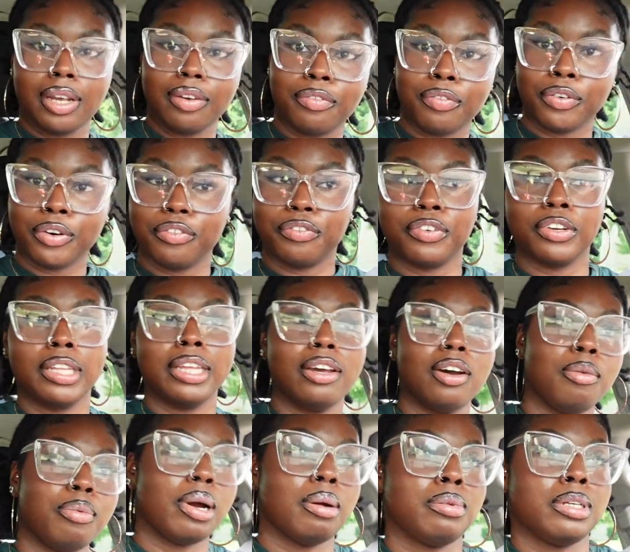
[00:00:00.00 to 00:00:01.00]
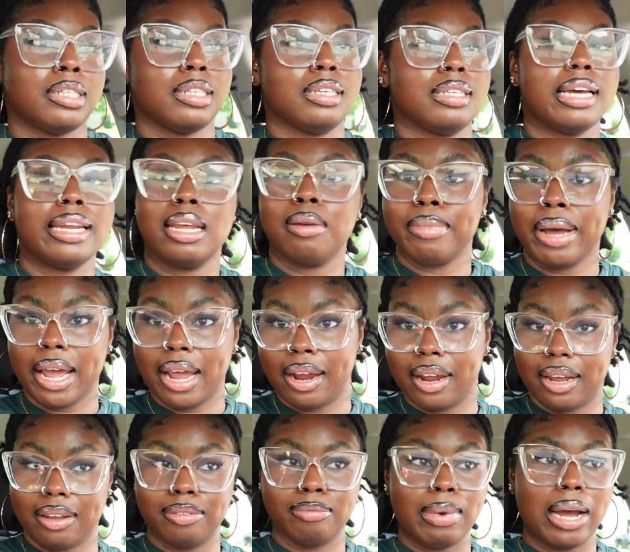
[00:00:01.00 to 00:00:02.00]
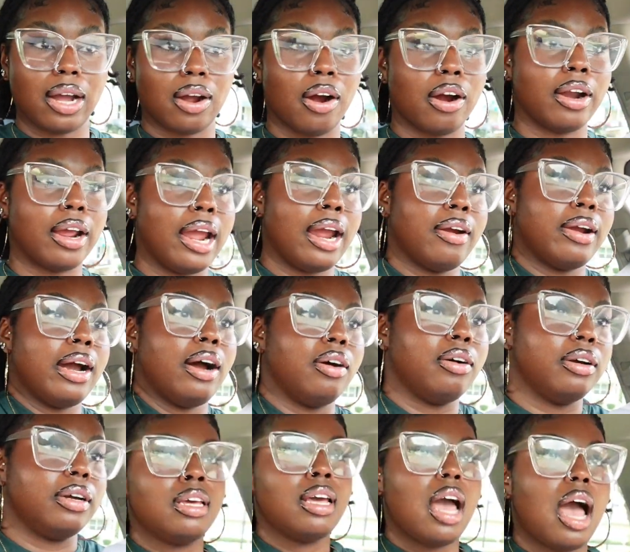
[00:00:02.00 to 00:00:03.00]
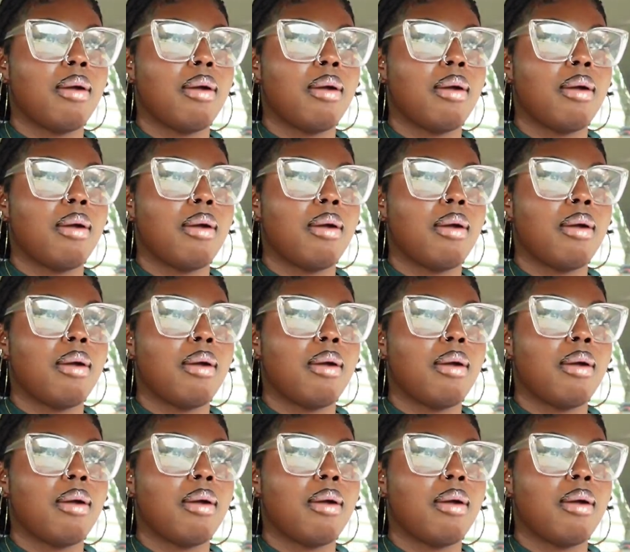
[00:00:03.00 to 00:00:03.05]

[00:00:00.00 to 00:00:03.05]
for legal purposes, I need my car to air out.